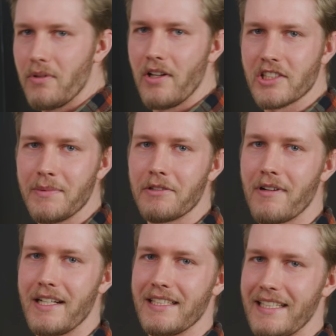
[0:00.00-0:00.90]
We'll also be
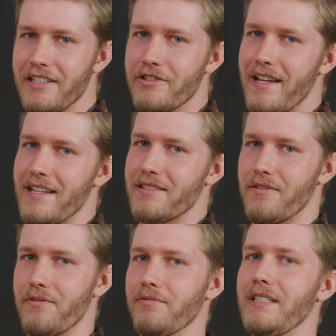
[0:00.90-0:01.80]
running each test
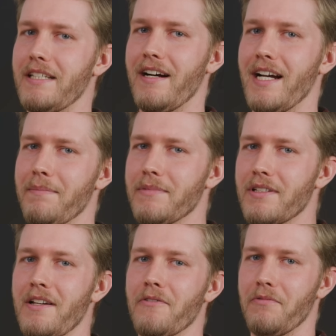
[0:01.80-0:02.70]
three times
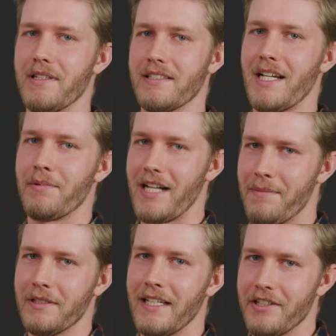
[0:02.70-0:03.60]
with a separate
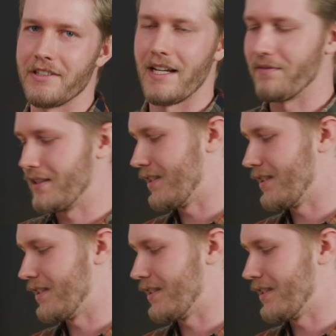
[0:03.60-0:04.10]
application every